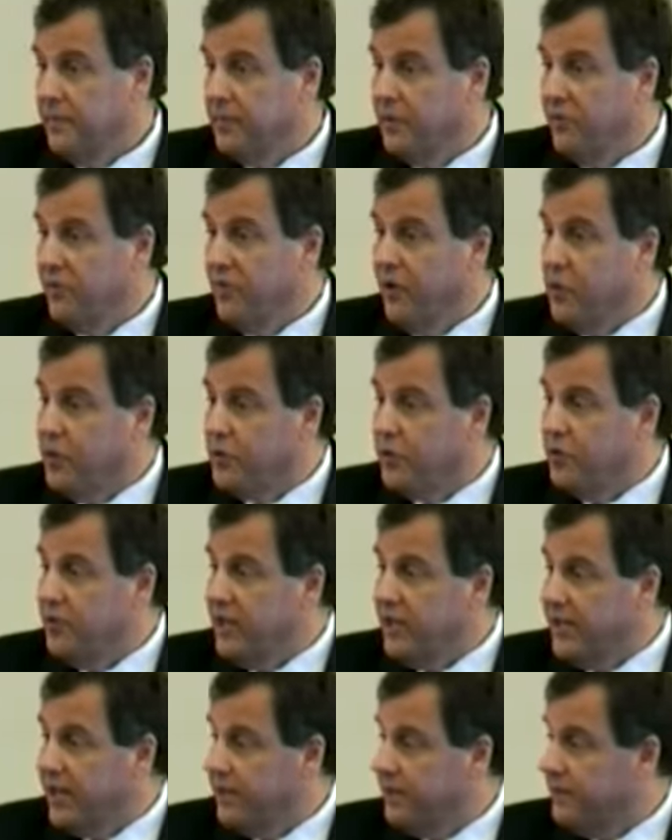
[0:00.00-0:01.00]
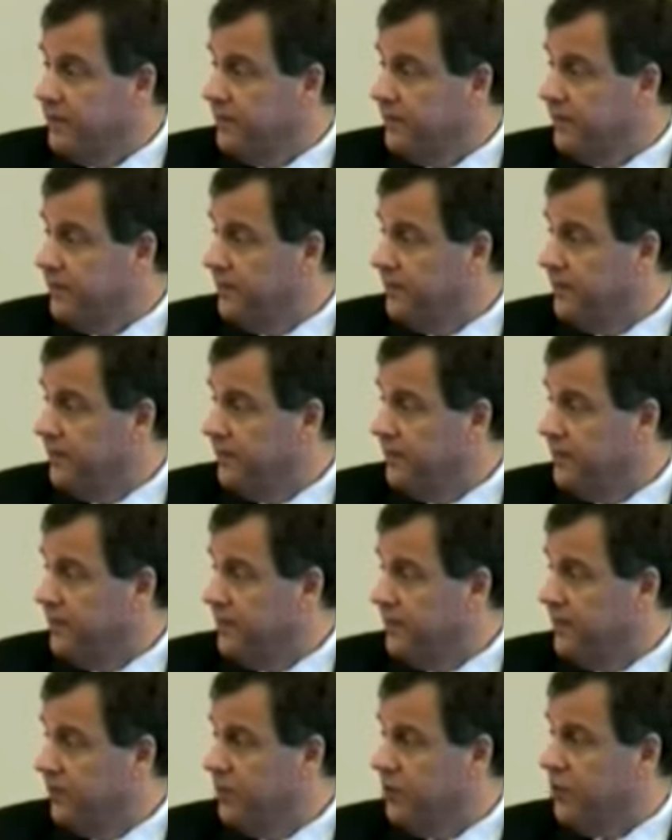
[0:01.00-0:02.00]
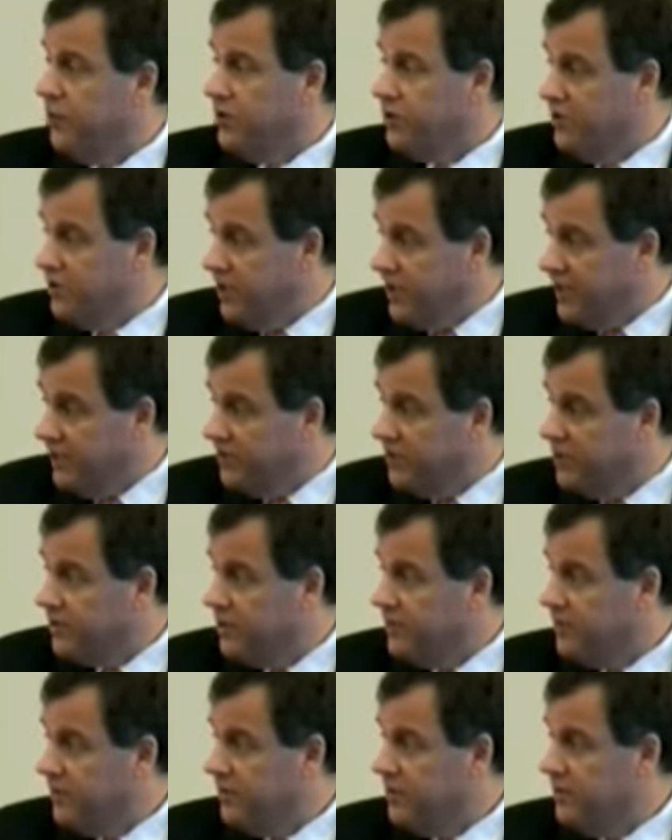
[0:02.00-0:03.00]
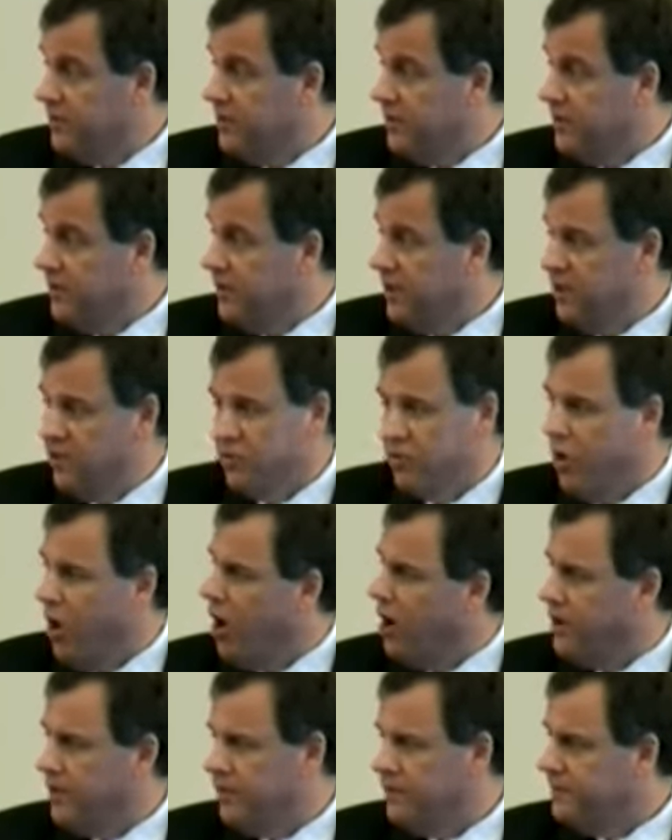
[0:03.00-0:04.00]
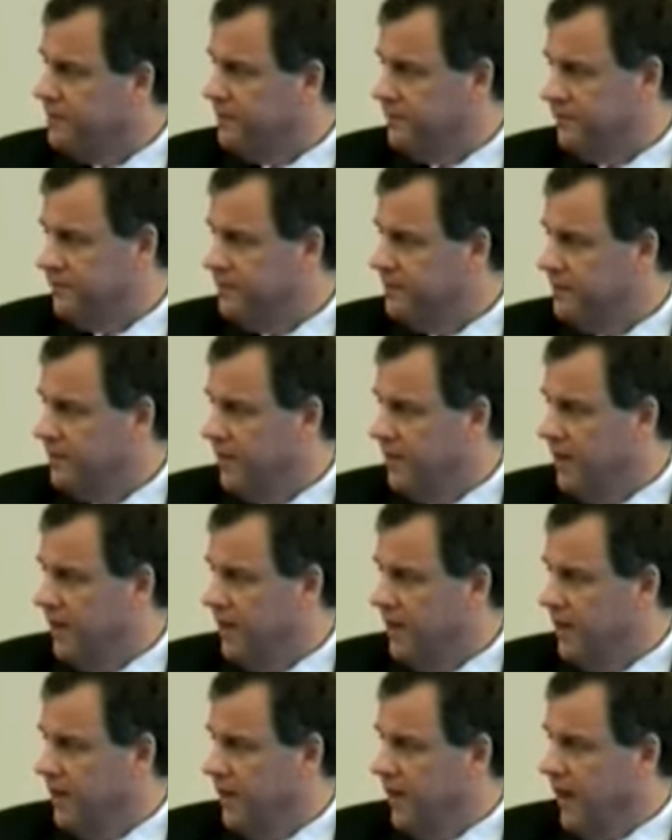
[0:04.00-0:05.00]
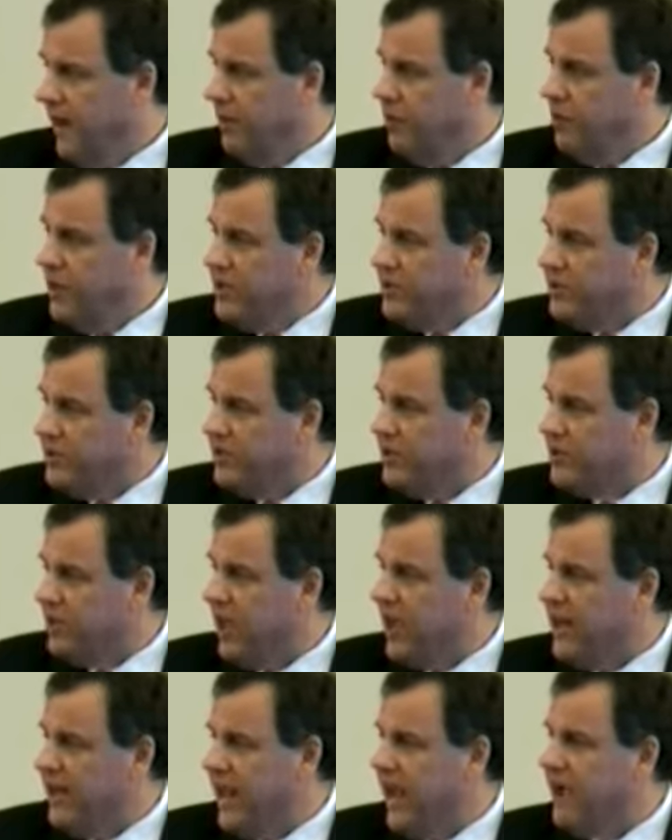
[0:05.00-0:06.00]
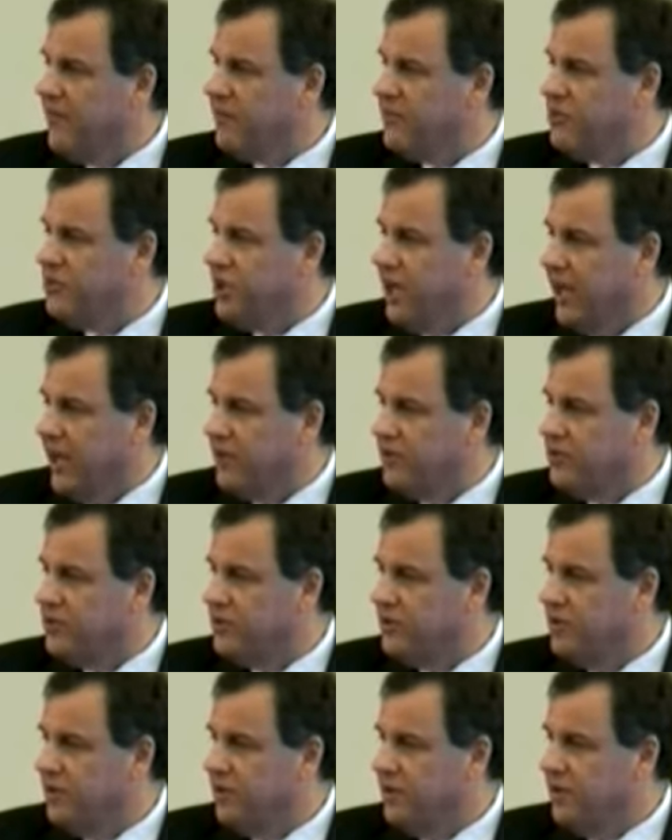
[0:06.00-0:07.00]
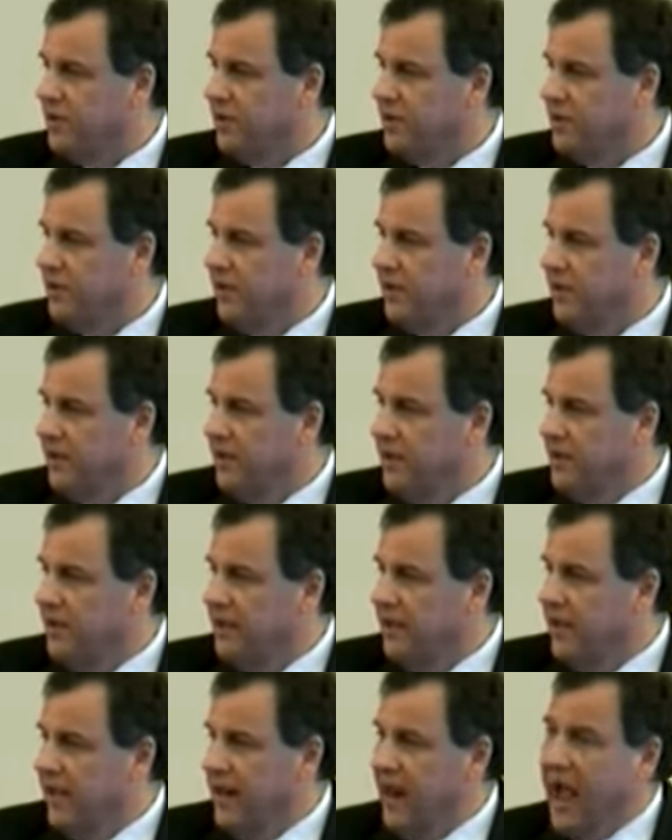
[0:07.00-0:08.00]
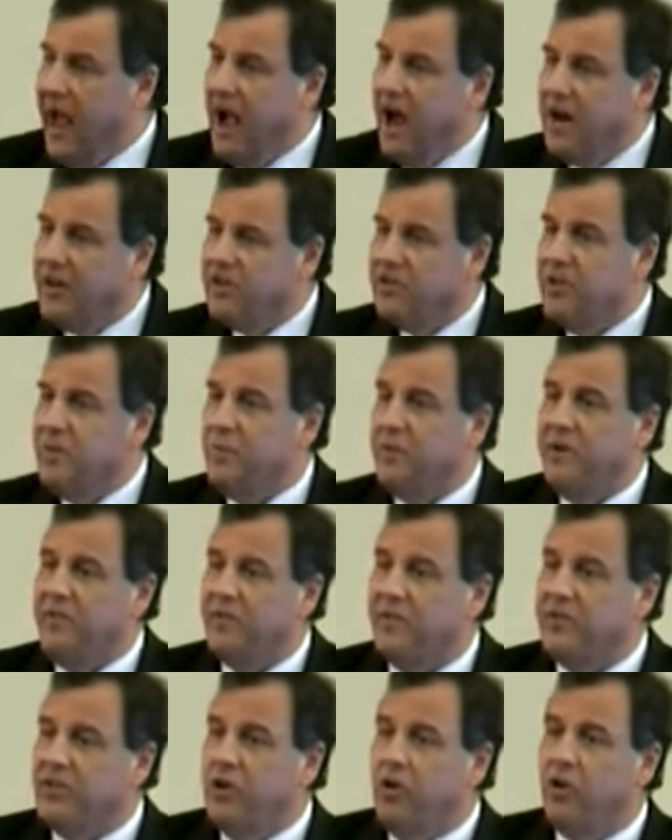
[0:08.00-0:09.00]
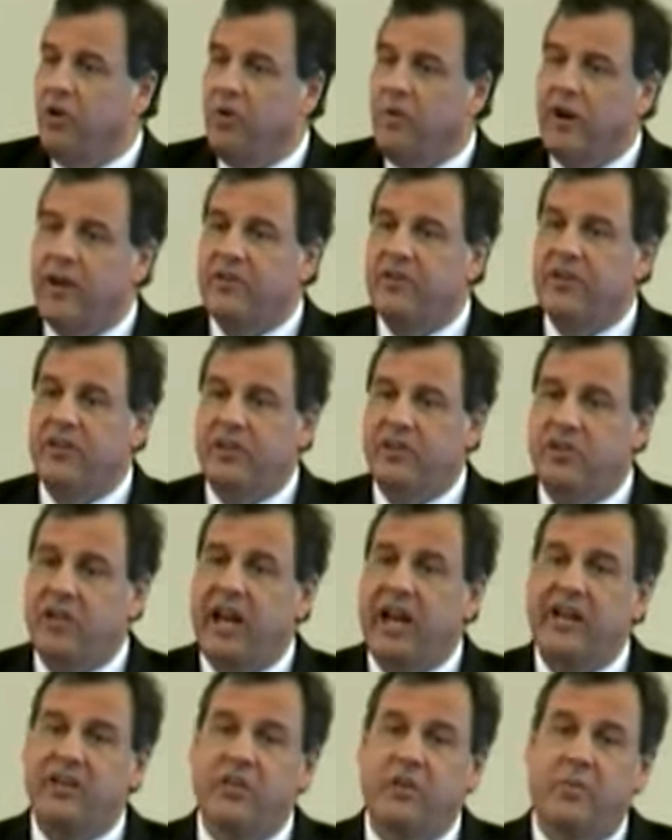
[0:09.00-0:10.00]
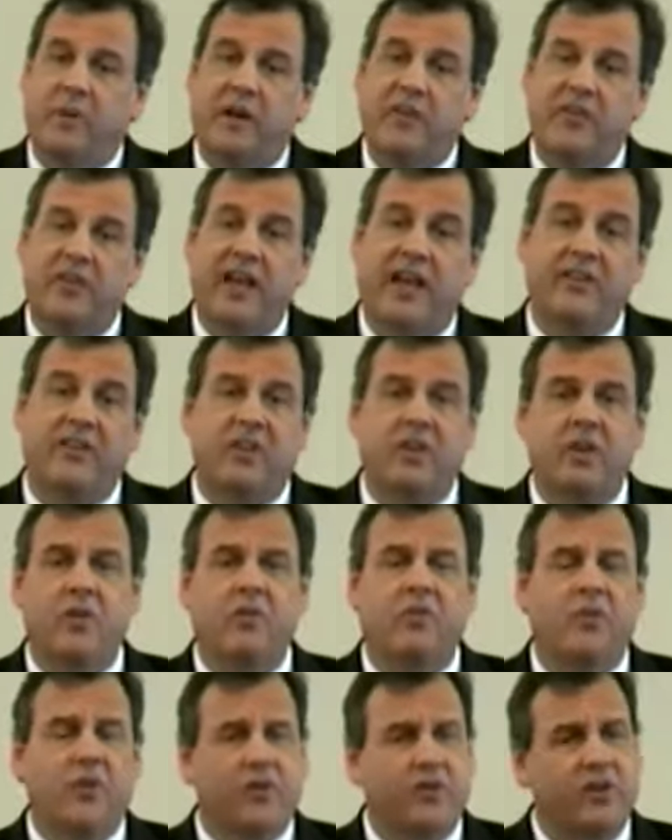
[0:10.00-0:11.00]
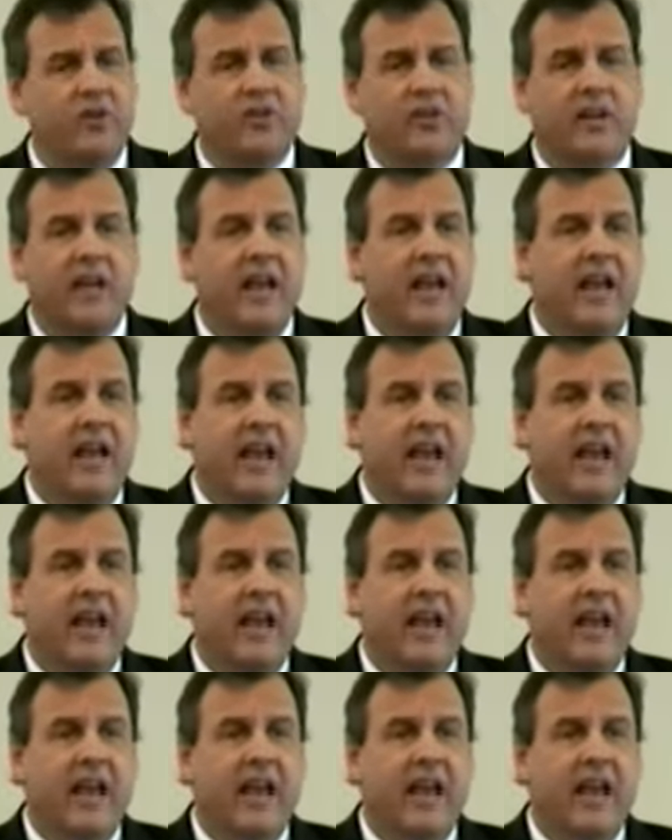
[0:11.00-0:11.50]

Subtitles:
to folks who need it for a disease. It's wrong. And we as a society have to change. And I honestly believe that the only way it's going to change is by saying to those folks, listen,